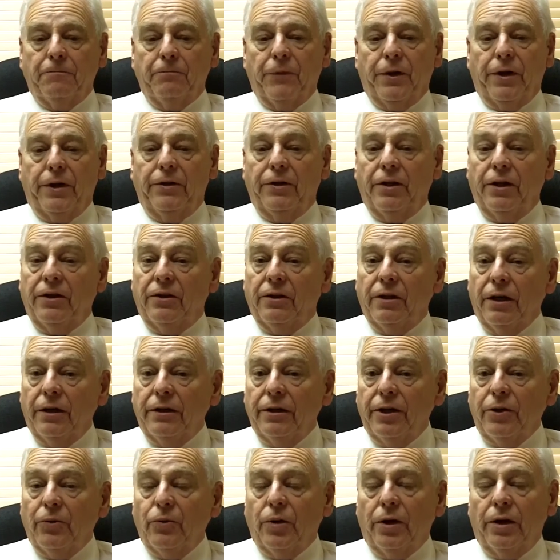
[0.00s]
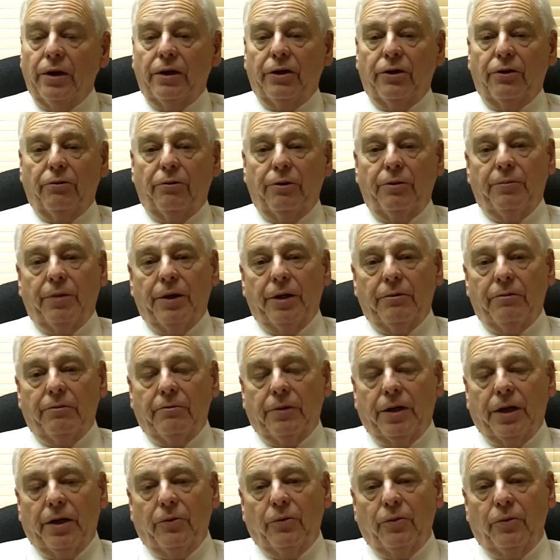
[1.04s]
And they thought they wanted a
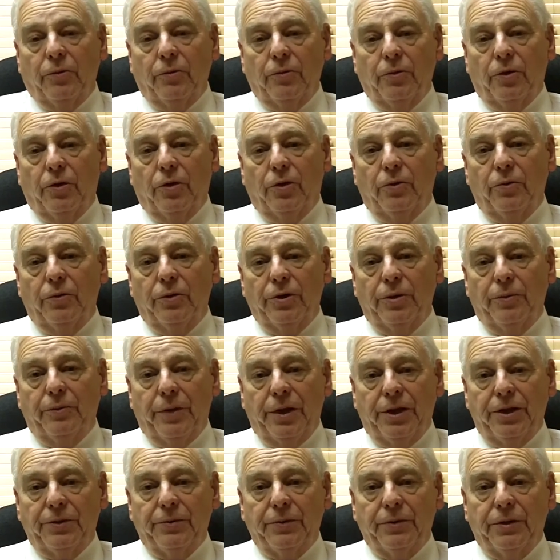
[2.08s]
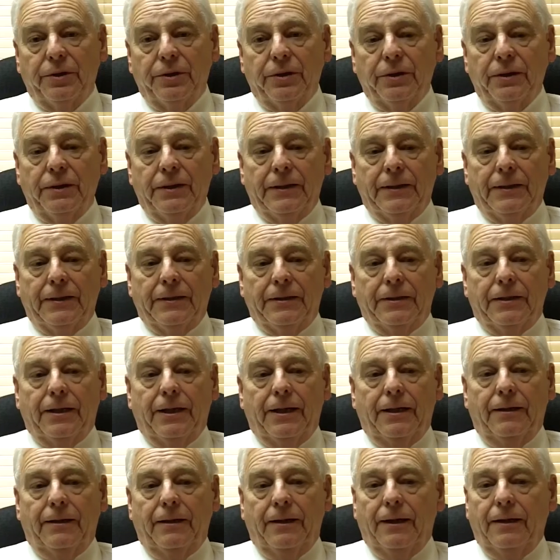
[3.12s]
3-bedroom home with a basement,
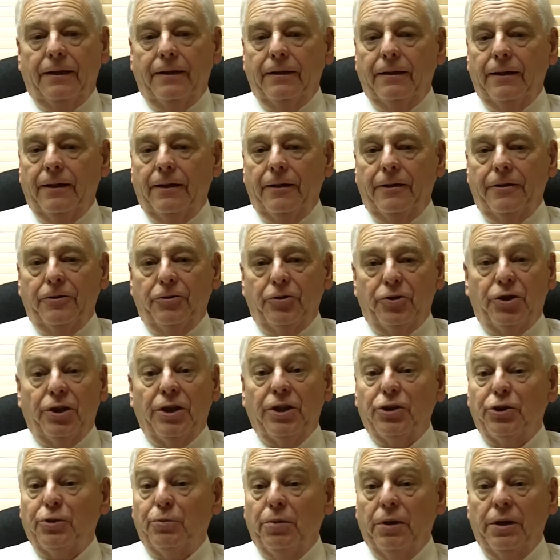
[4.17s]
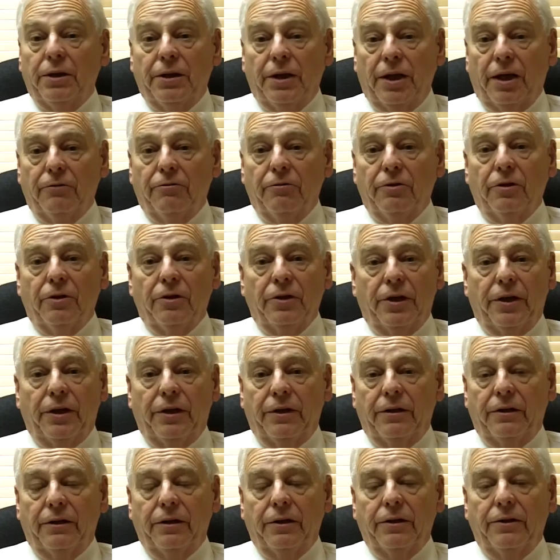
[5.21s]
and then they see a split level,
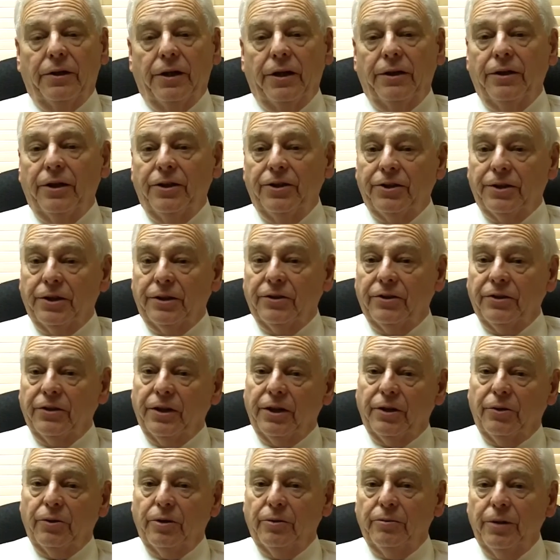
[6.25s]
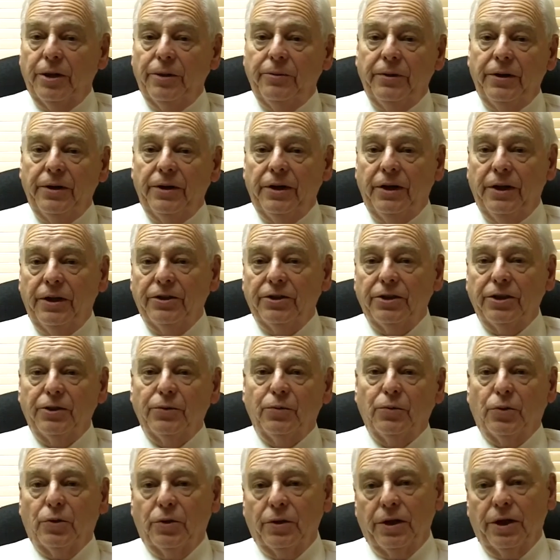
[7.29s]
and then they start to think, well, maybe this
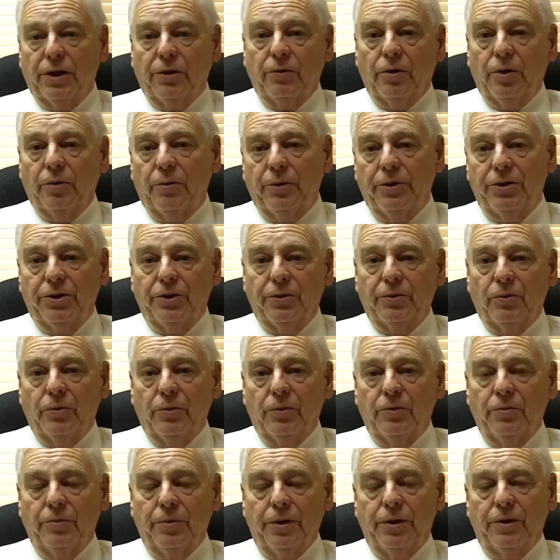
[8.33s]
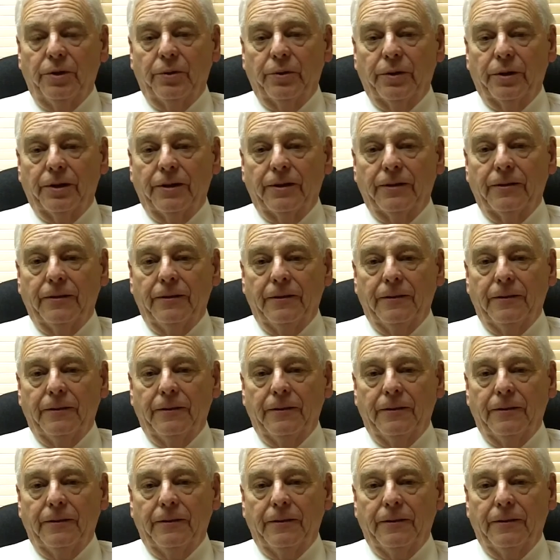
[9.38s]
is more like what we should be doing.